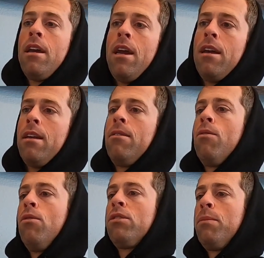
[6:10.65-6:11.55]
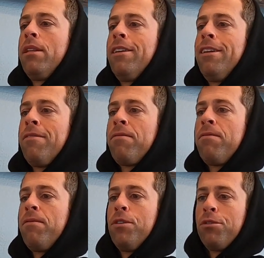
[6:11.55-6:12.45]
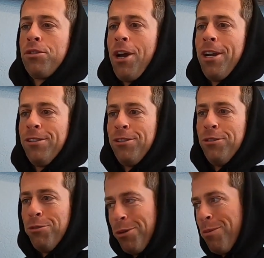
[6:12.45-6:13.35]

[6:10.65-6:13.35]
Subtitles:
And ultimately, if you're trying to